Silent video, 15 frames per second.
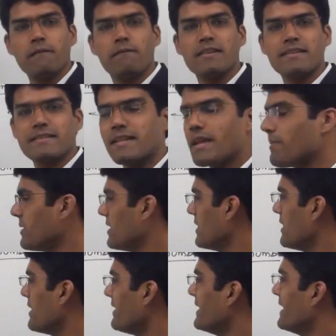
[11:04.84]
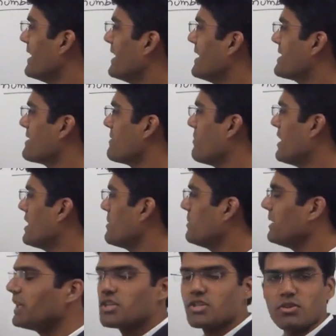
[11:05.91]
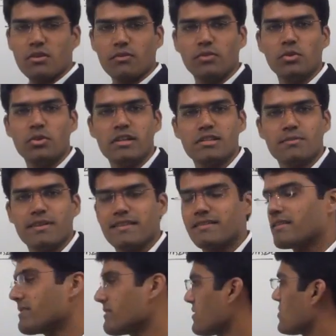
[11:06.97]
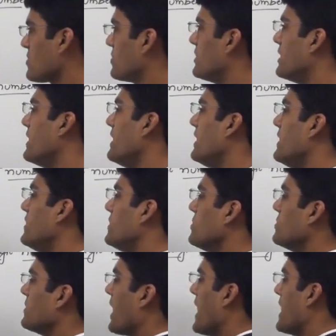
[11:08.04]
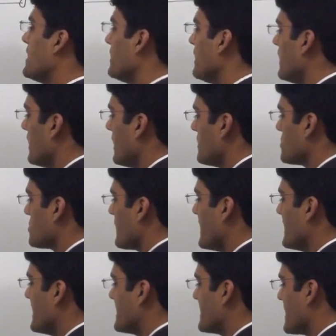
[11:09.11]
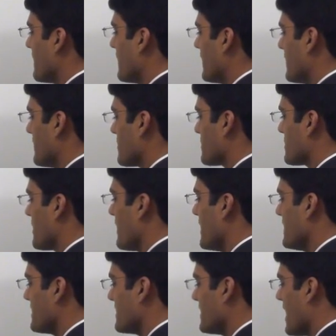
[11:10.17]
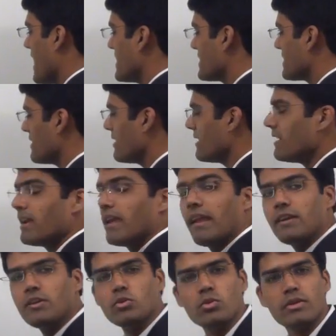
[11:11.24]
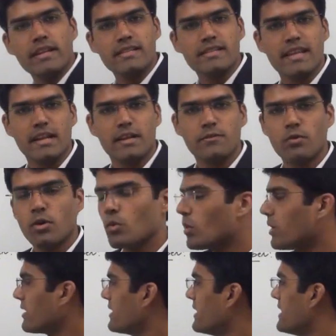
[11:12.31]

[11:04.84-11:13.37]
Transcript: the first step here is multiplication of units places. So 3 into 9 is 27. So 7 is in the answer and 2 gets carried forward.